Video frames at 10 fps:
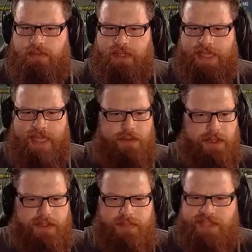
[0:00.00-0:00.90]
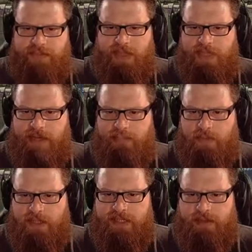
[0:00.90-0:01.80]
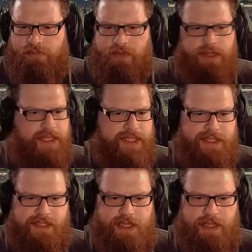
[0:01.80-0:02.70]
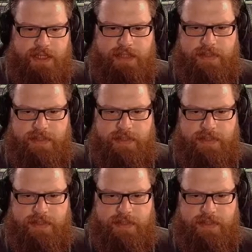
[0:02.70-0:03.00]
I kind of want to do a similar layout as what I did over on this side.